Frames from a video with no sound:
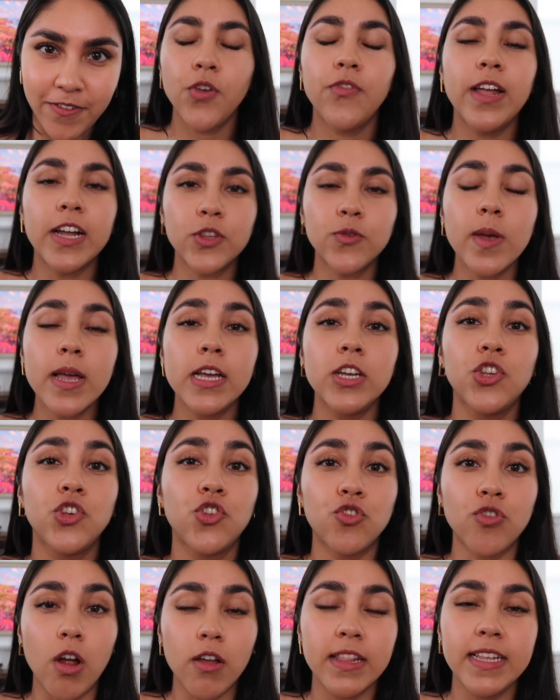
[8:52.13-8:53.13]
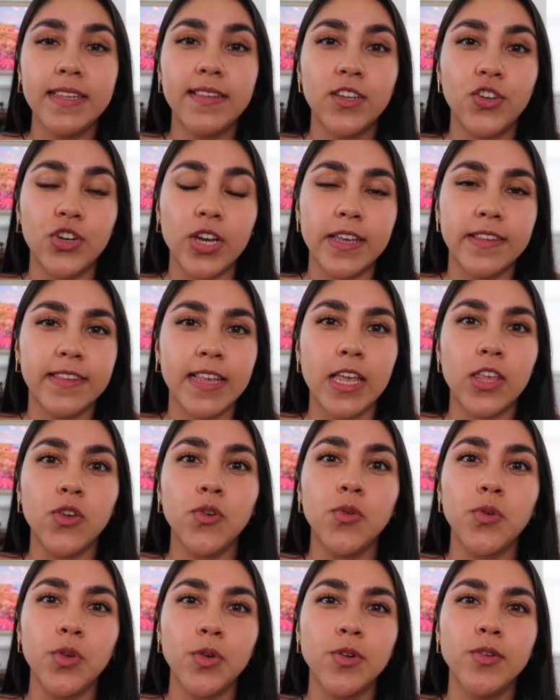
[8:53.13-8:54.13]
So that's why I strongly suggest that
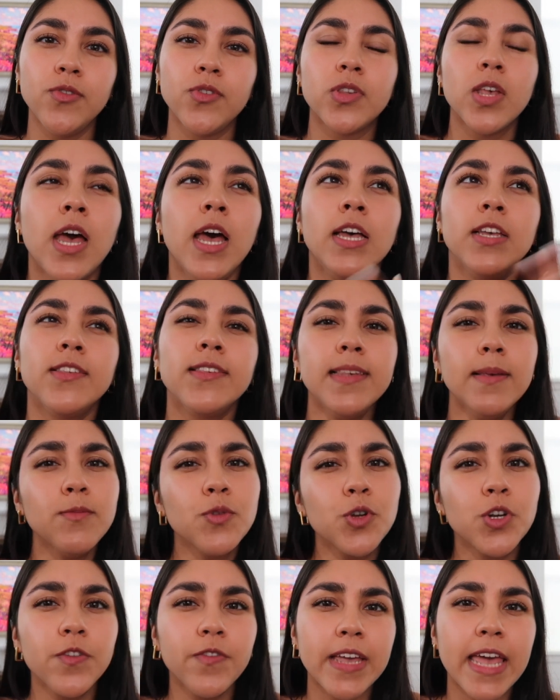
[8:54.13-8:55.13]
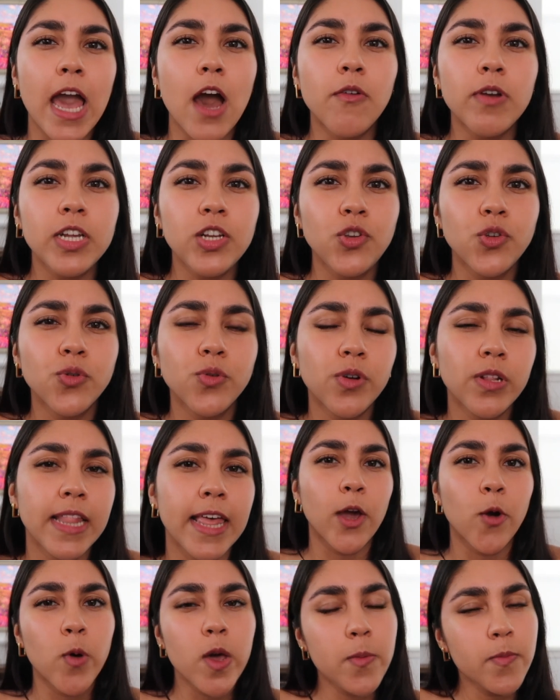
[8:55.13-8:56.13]
you use some sort of accounting tool
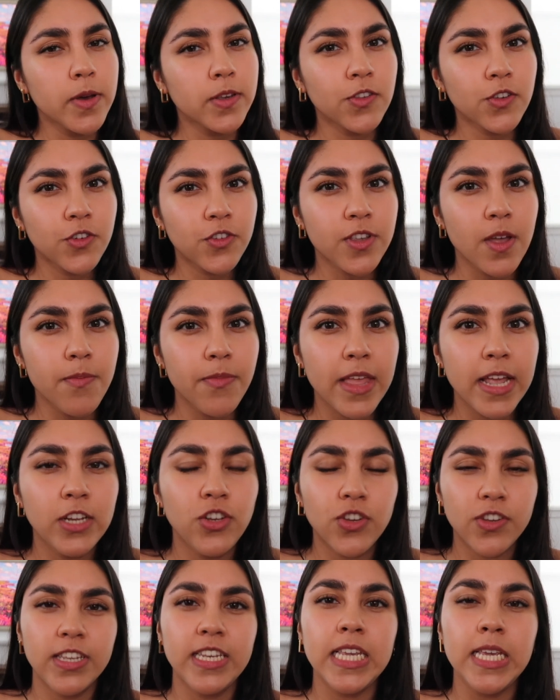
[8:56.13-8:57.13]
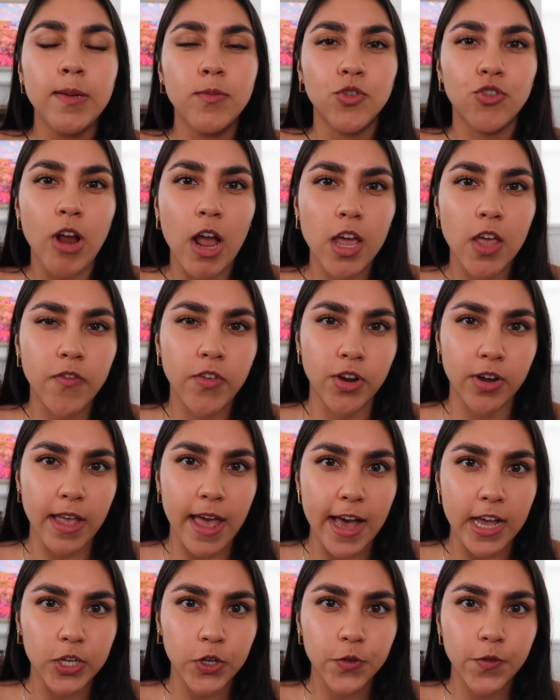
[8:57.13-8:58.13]
like QuickBooks or something just to keep track of your
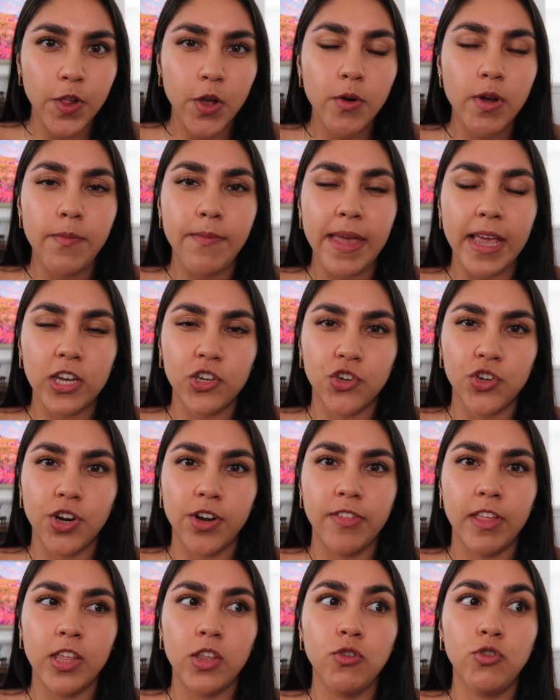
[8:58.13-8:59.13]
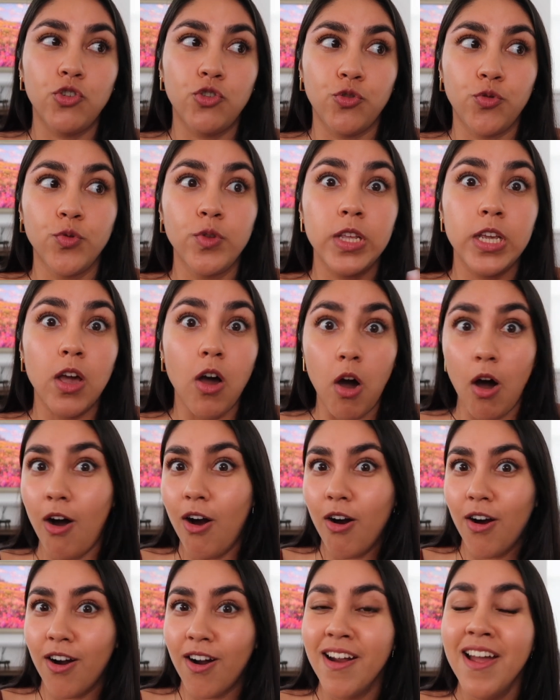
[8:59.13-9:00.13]
cash flow and make sure that you truly
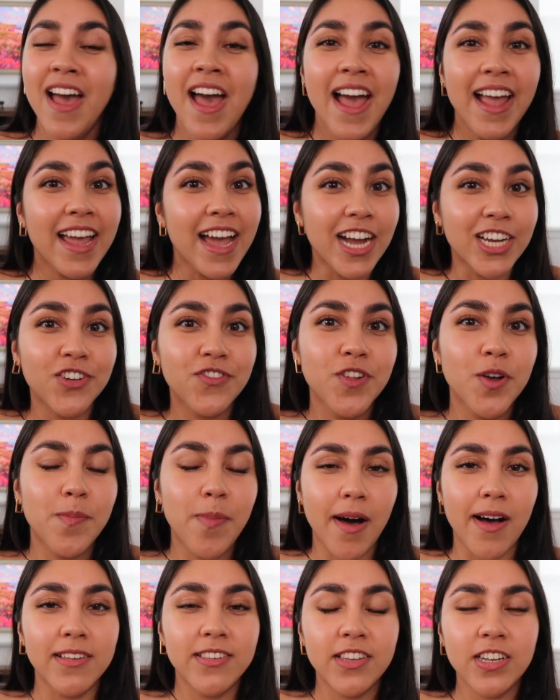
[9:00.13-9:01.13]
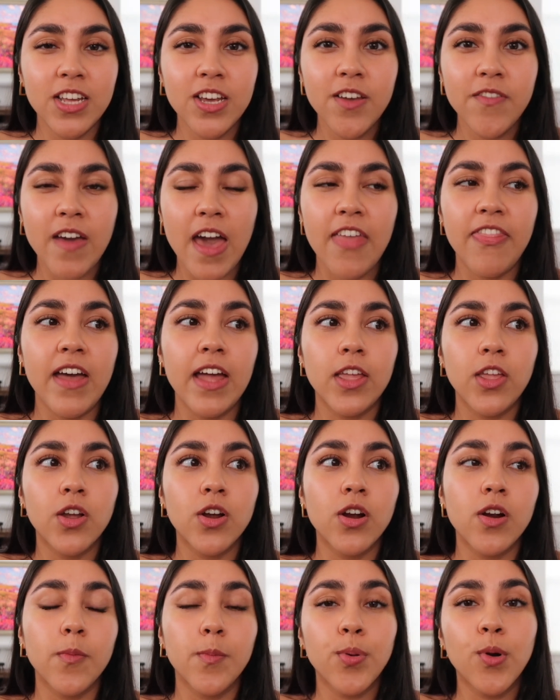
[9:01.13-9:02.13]
are cash flow positive and that
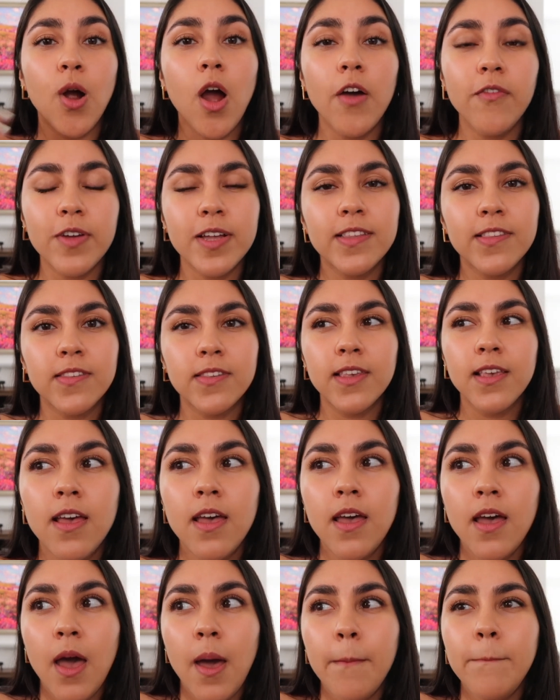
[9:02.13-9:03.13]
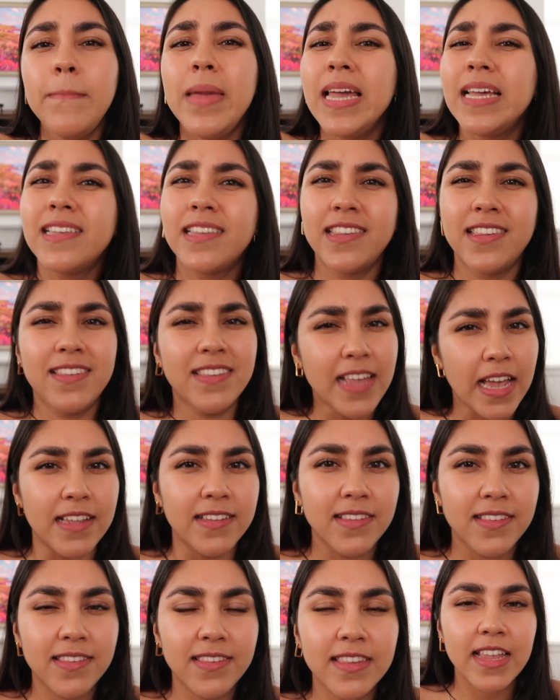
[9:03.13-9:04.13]
your profits make
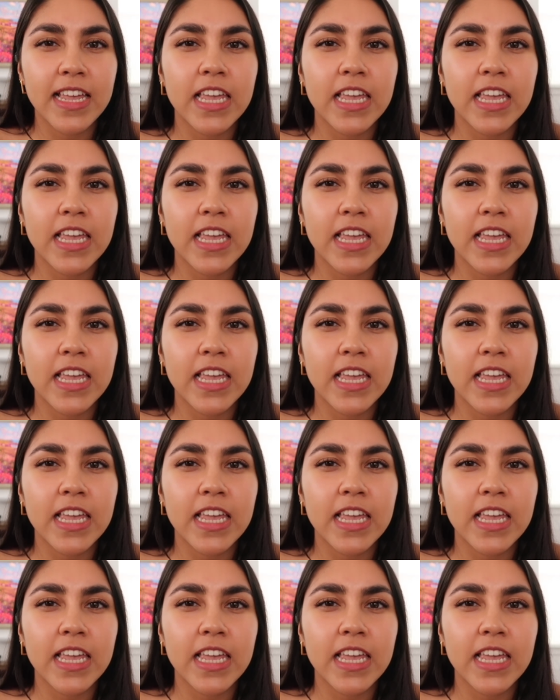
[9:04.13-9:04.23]
sense.